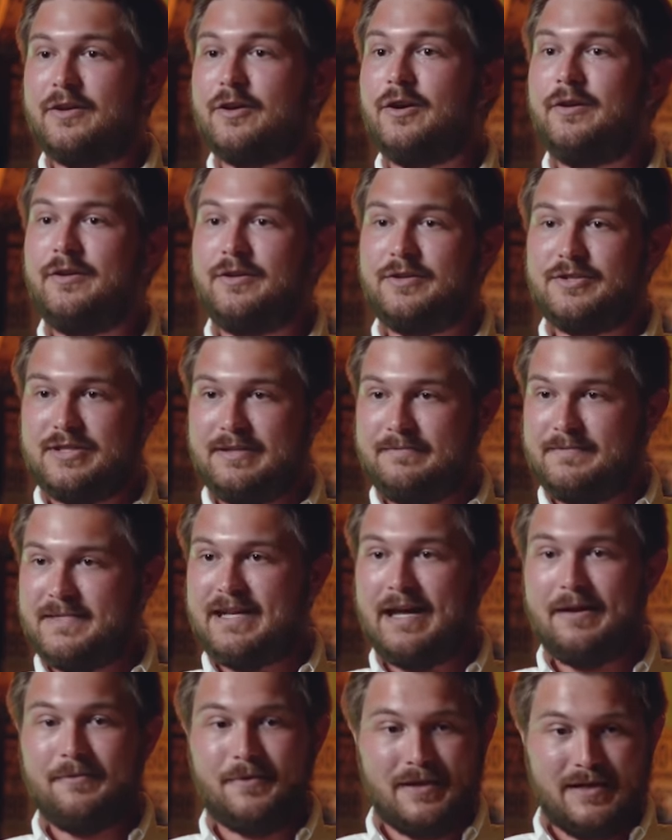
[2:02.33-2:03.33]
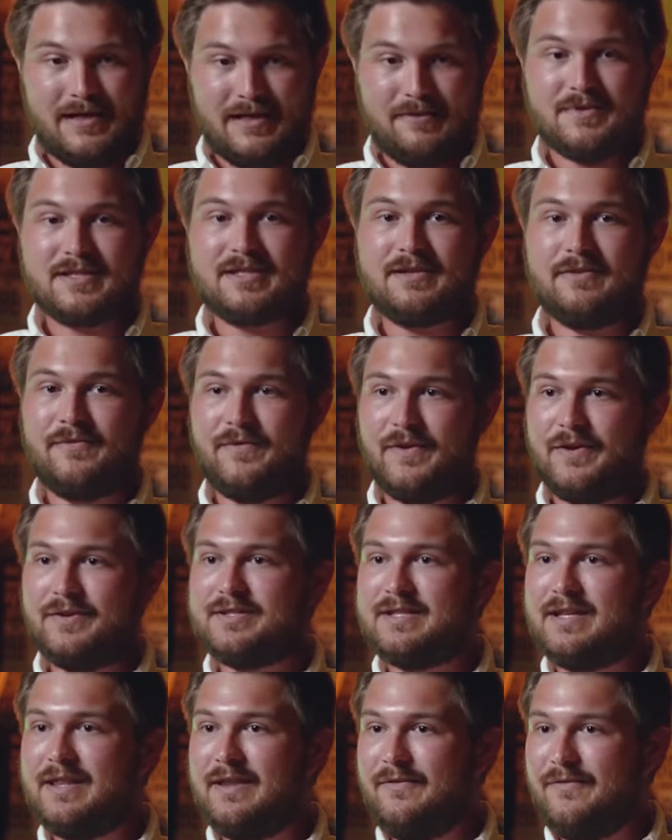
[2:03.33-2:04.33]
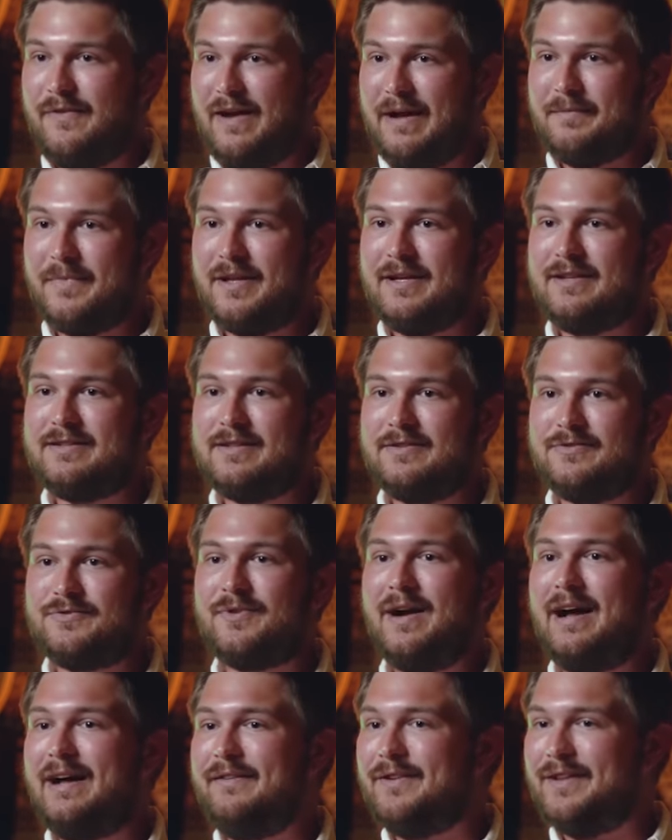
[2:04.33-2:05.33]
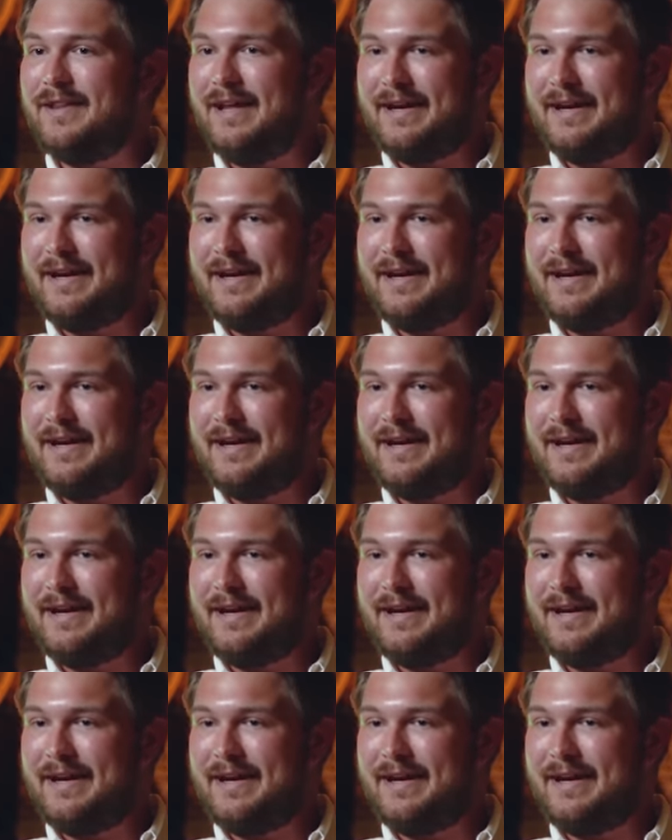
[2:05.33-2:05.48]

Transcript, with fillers: encouraged him to get one. He was the first in the family to drive